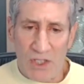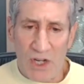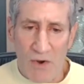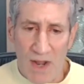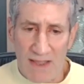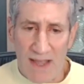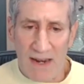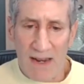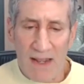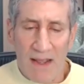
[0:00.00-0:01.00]
showing that
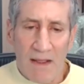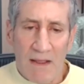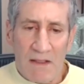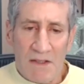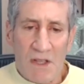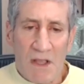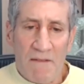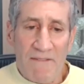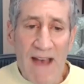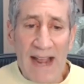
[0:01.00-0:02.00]

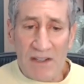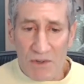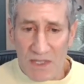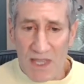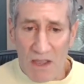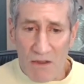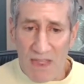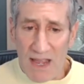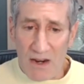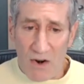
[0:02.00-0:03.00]
factors that you
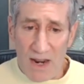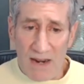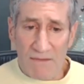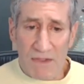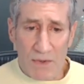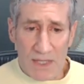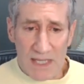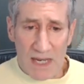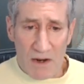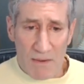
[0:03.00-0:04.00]
think are
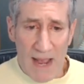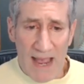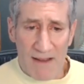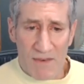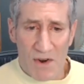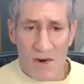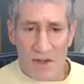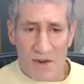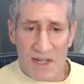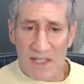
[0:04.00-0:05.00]
influencing your behavior and
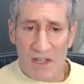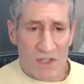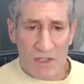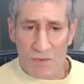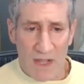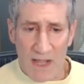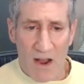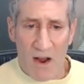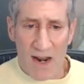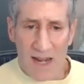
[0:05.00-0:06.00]
your decisions really
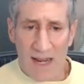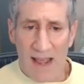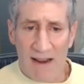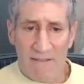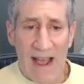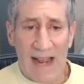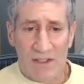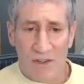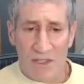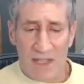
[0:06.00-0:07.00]
aren't, and
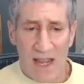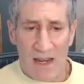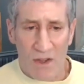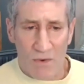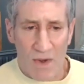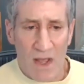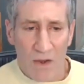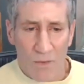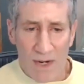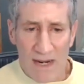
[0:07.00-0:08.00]
factors that you
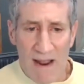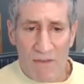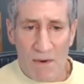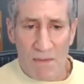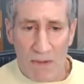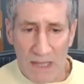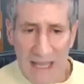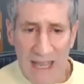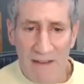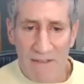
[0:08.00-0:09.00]
would never
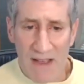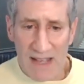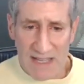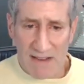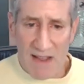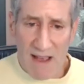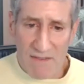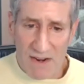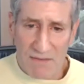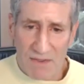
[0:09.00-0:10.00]
believe
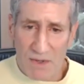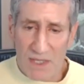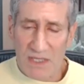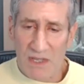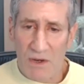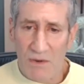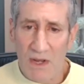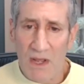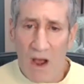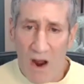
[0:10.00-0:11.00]
have influenced you
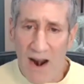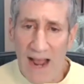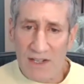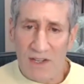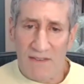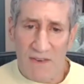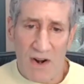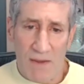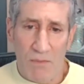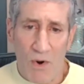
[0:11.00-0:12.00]
are actually
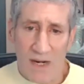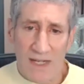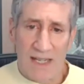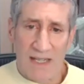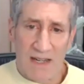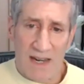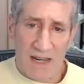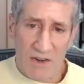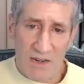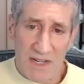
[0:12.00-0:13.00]
very important
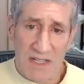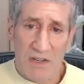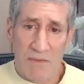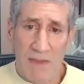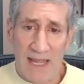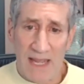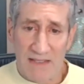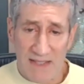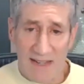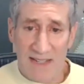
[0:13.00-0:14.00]
in your decision making,
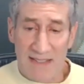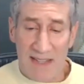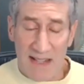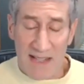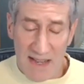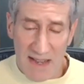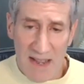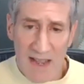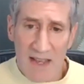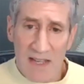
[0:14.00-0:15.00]
statistically
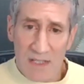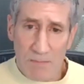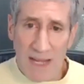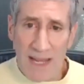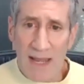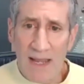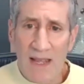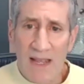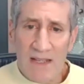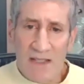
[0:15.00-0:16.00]
speaking.
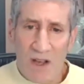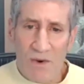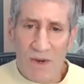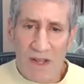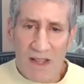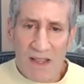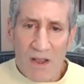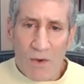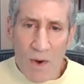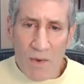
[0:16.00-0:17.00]
So
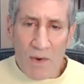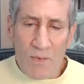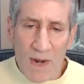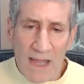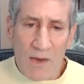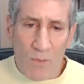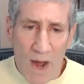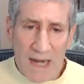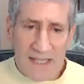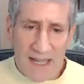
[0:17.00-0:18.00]
what we really
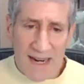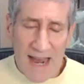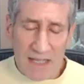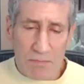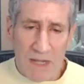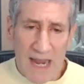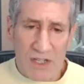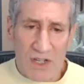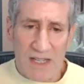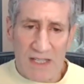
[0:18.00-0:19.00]
want in an
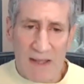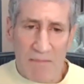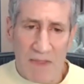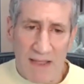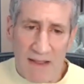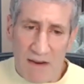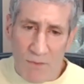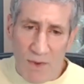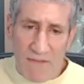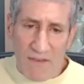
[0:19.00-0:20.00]
explanation is something that
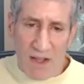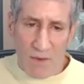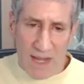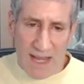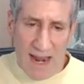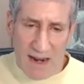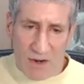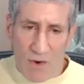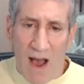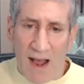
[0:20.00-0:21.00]
we feel we kind of
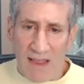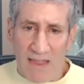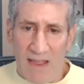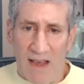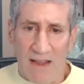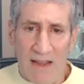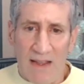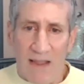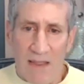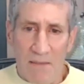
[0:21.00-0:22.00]
grok the
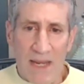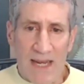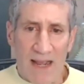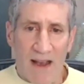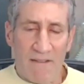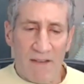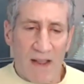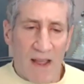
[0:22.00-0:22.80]
meaning of.